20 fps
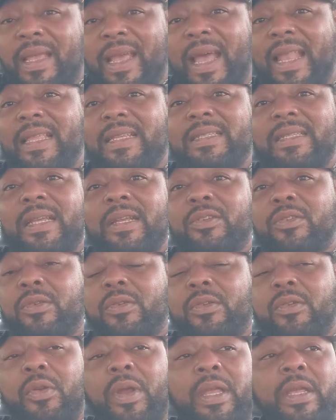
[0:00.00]
Alexander
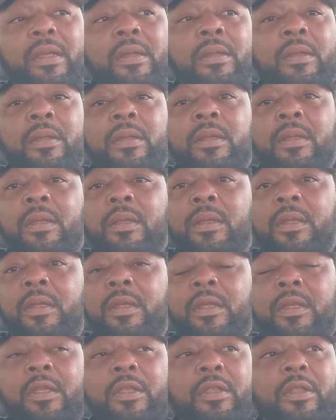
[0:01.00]
the Great,
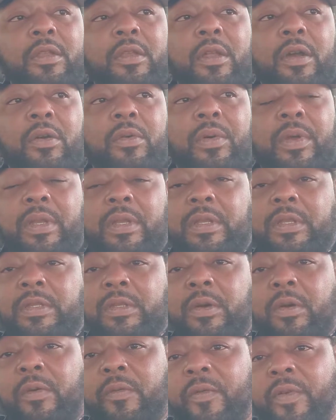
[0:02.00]
you know, and
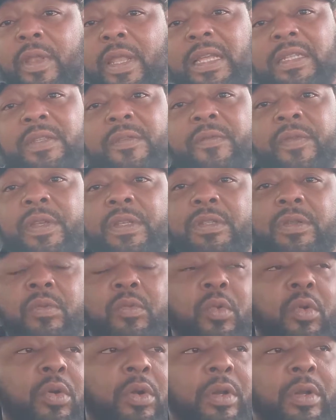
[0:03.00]
his whole philosophies
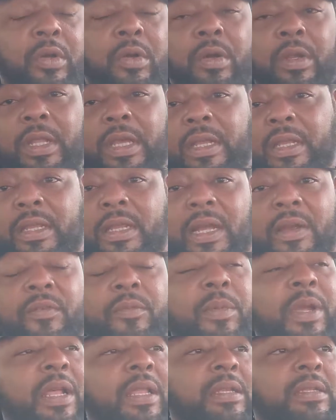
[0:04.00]
of war and all that he got
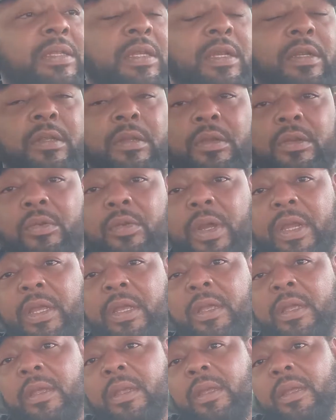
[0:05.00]
from Alexander the Great.